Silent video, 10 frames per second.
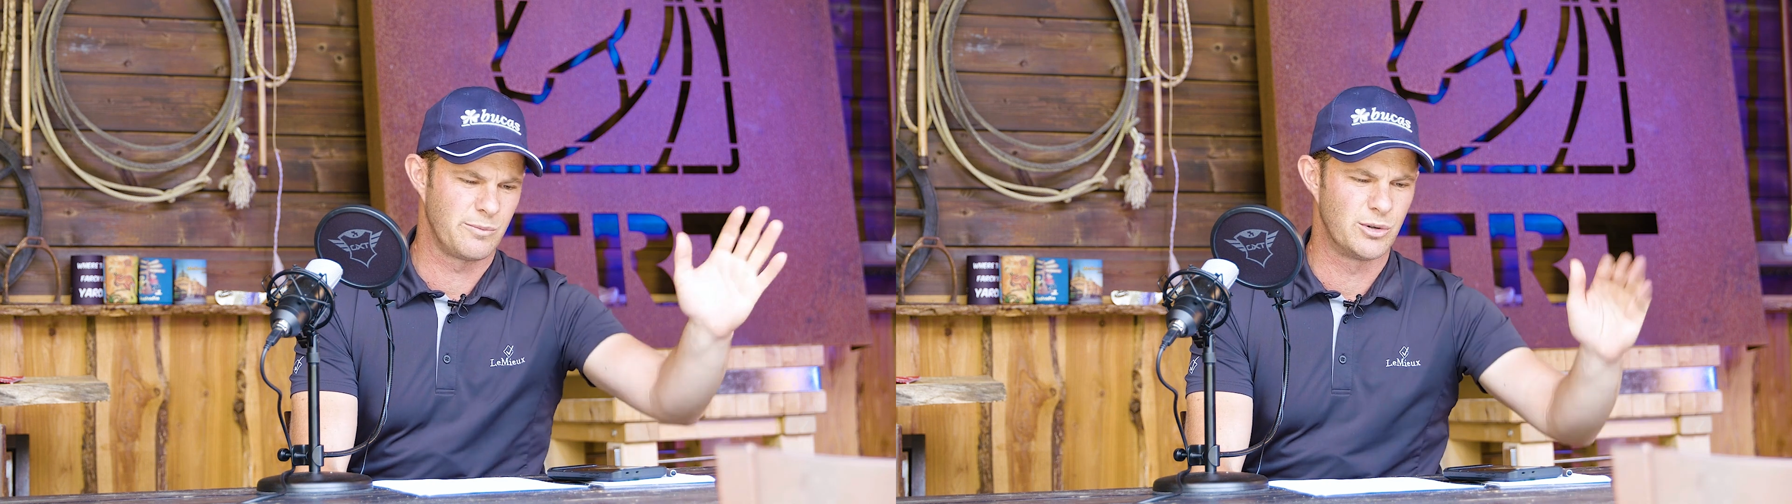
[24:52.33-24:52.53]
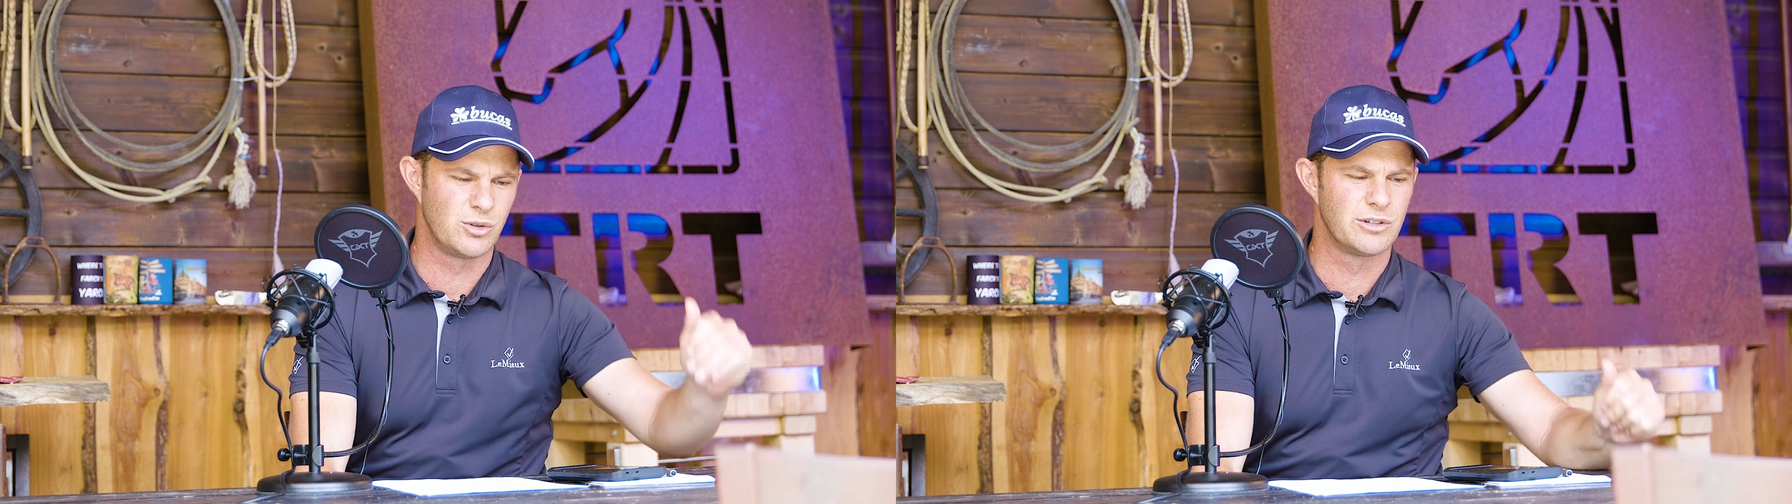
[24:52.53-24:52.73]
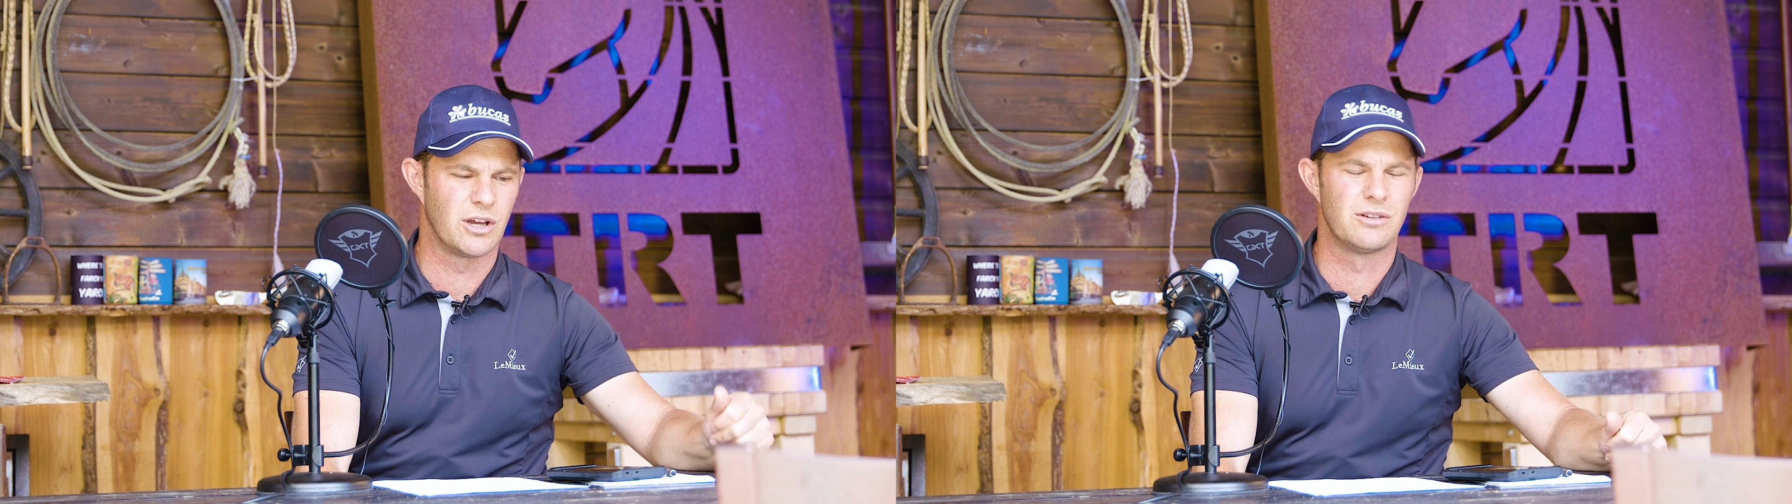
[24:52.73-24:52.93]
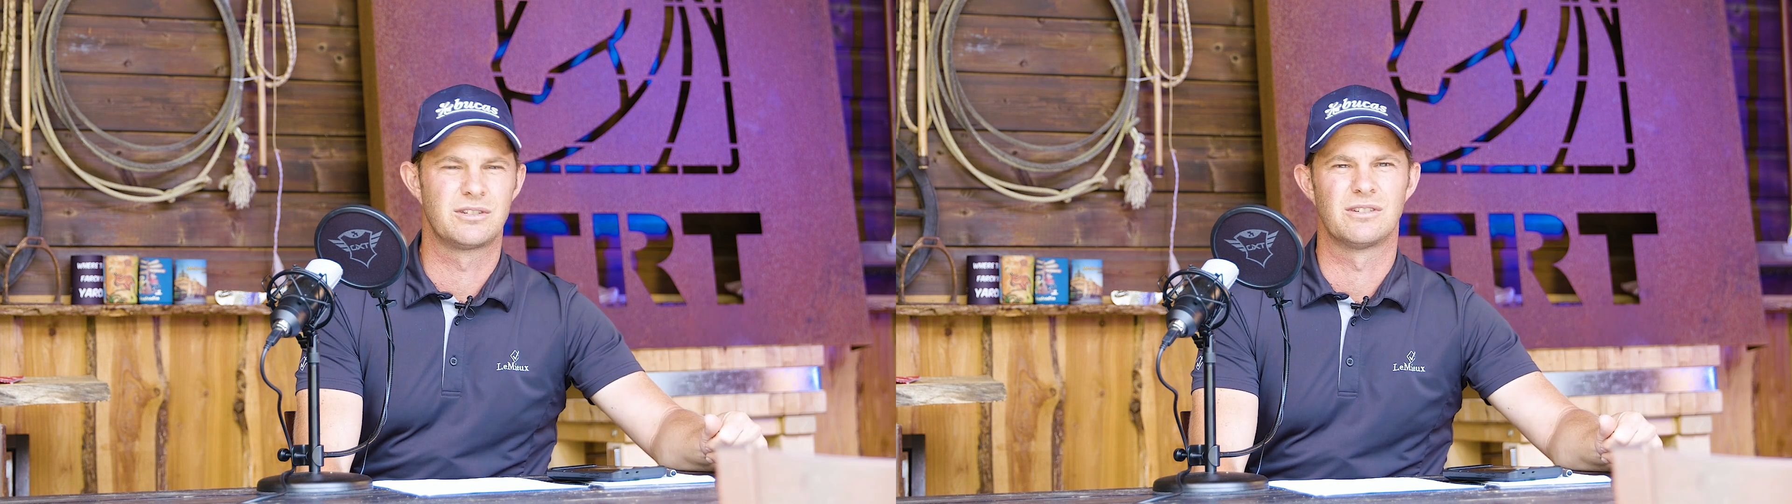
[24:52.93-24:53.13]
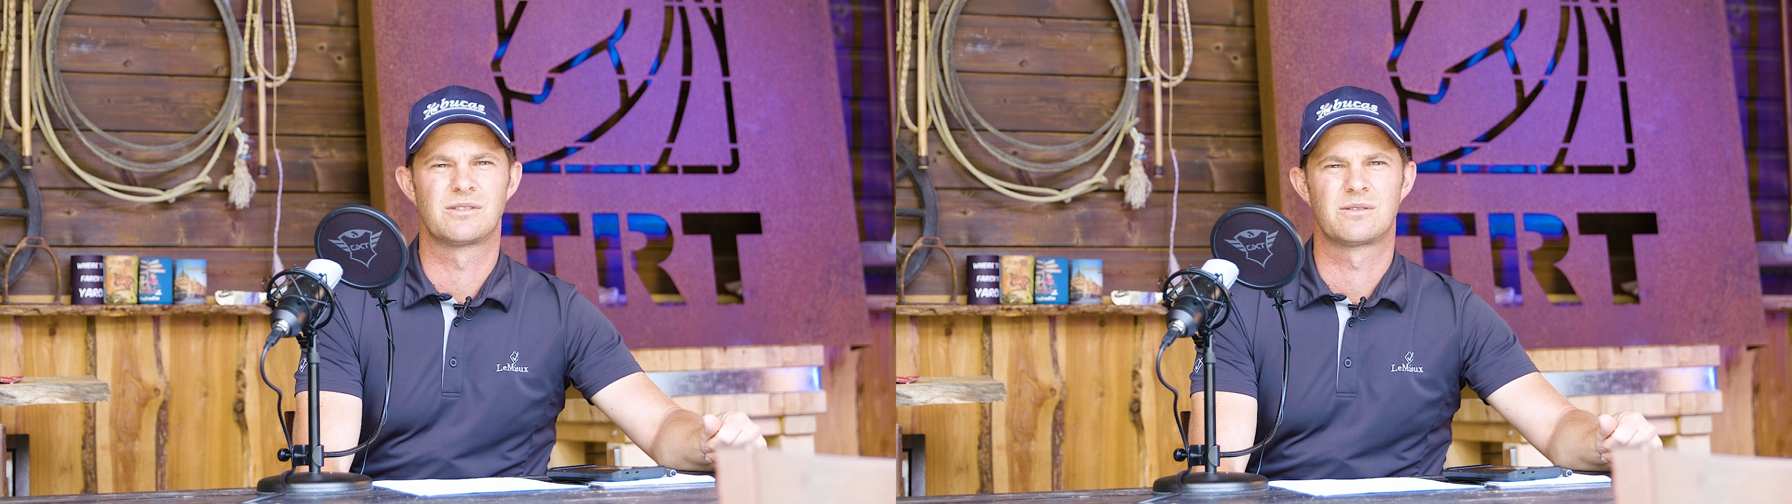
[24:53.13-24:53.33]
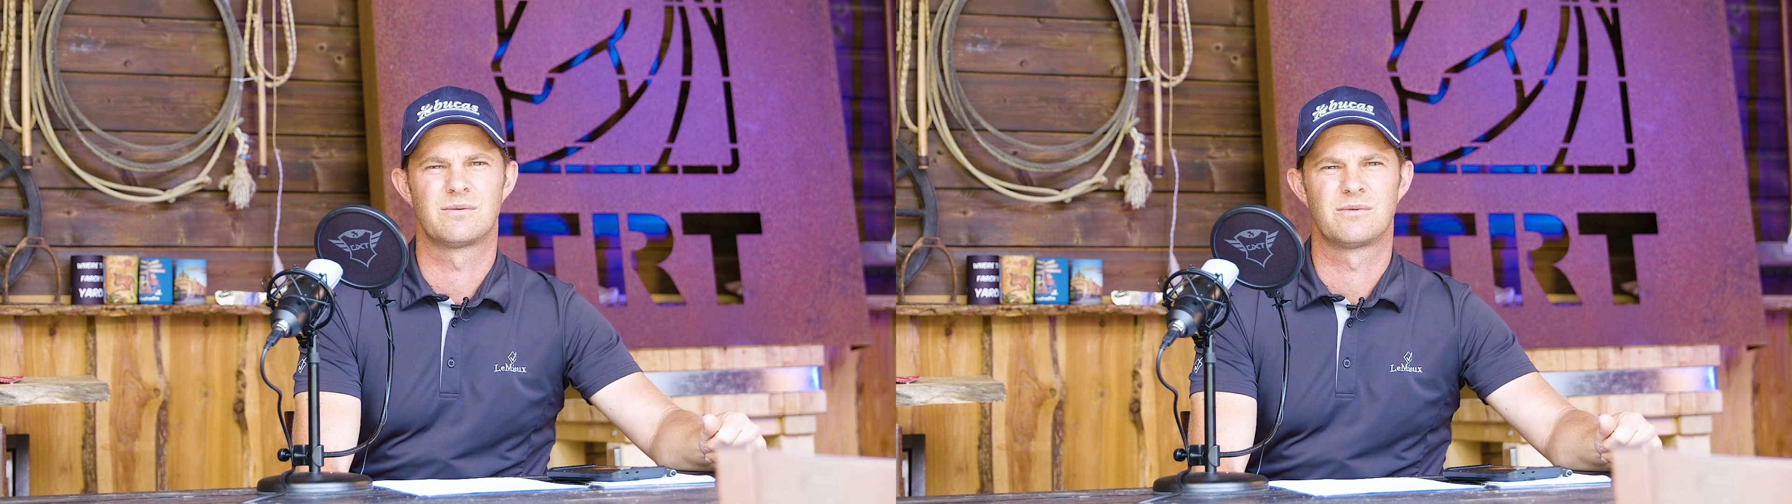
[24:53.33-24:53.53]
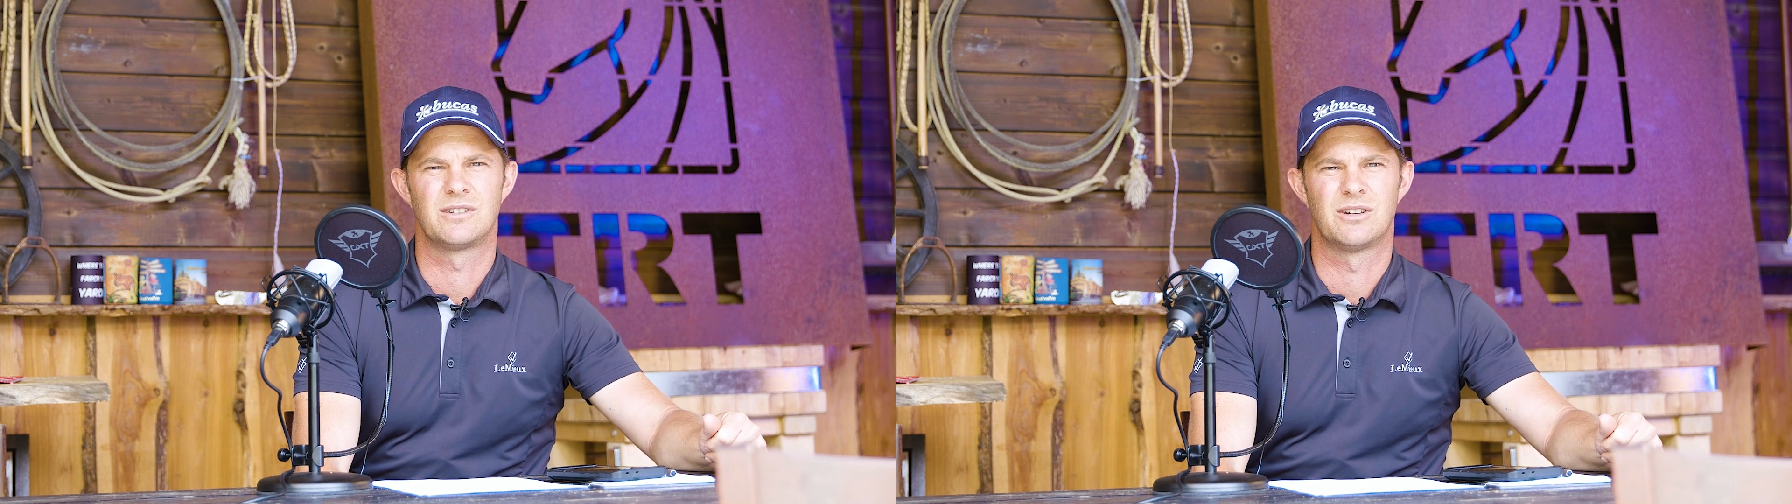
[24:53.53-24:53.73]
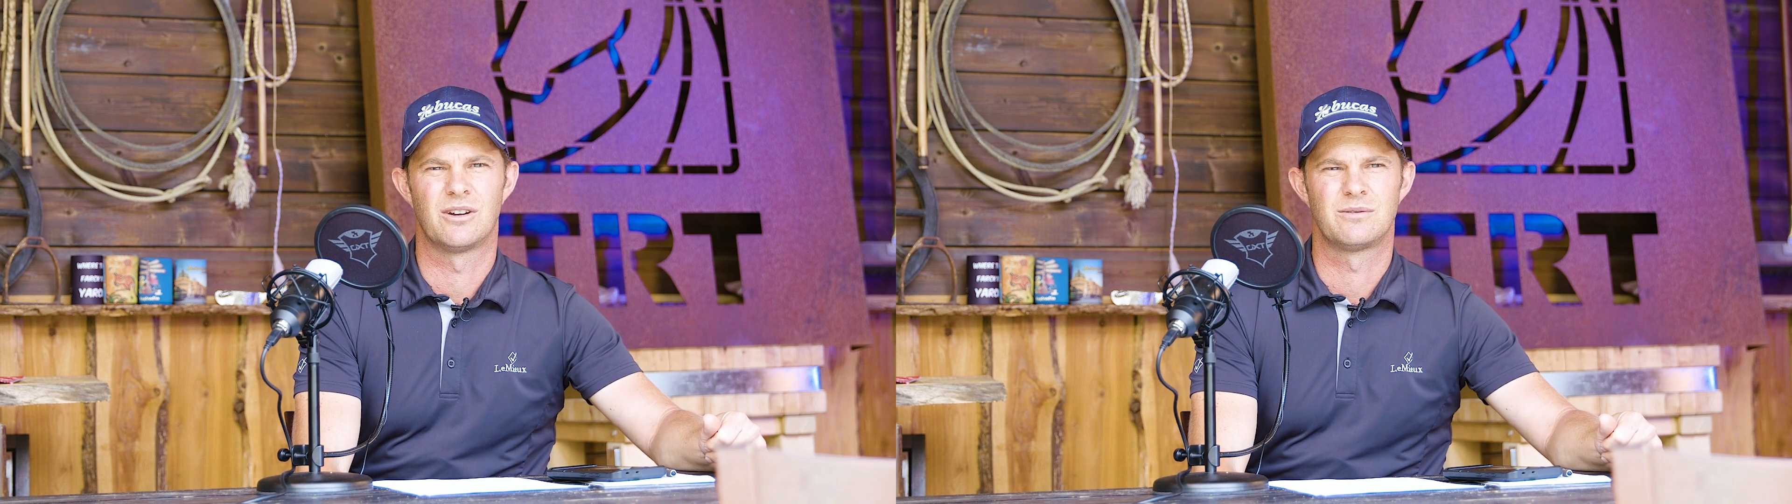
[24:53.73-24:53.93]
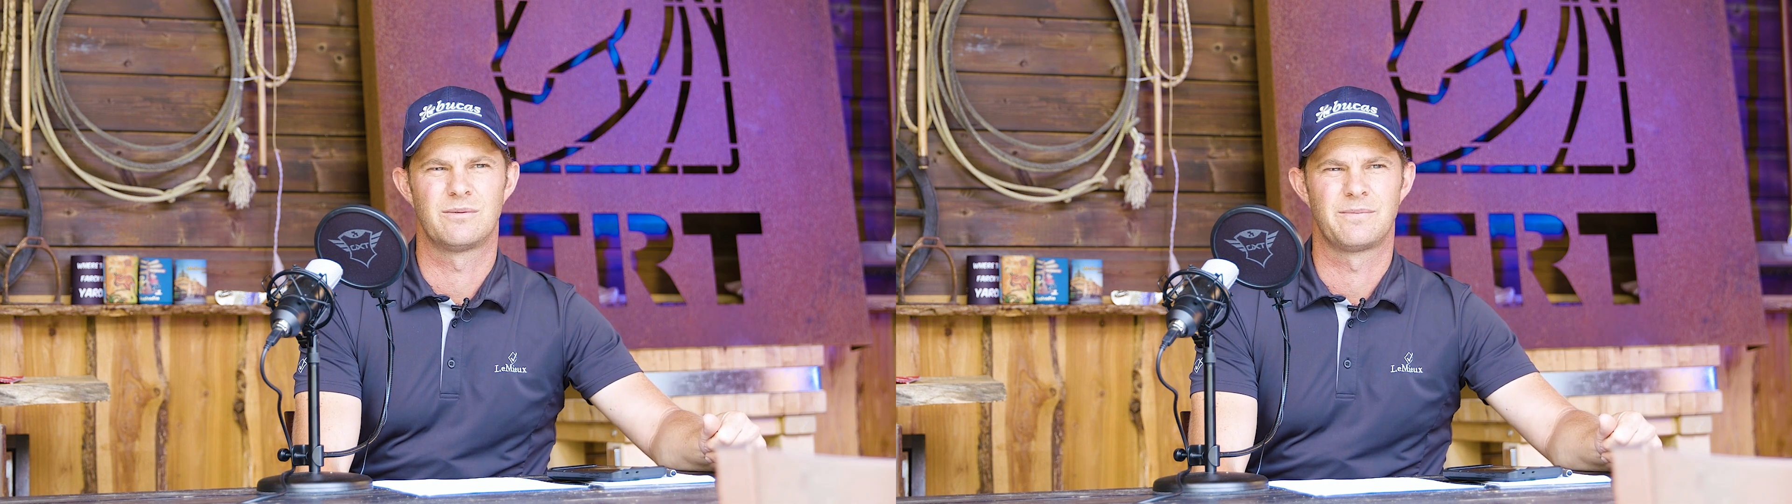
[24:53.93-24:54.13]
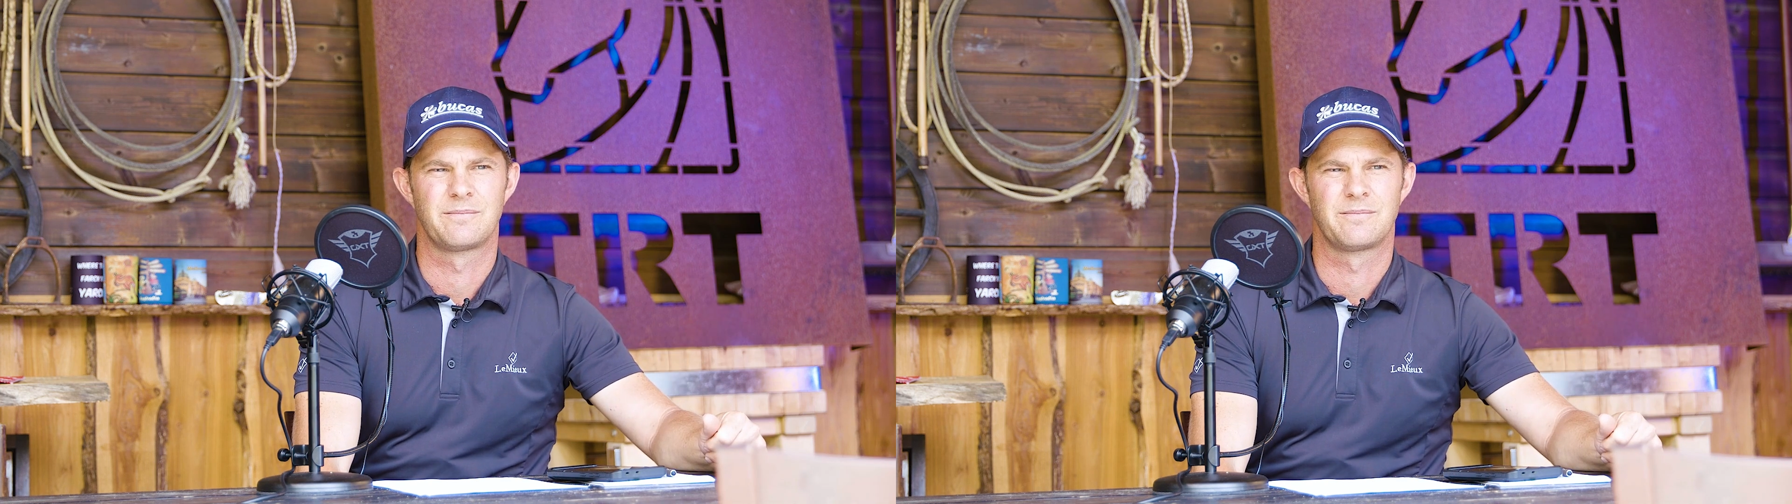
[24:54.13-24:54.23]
bulldozers, you know,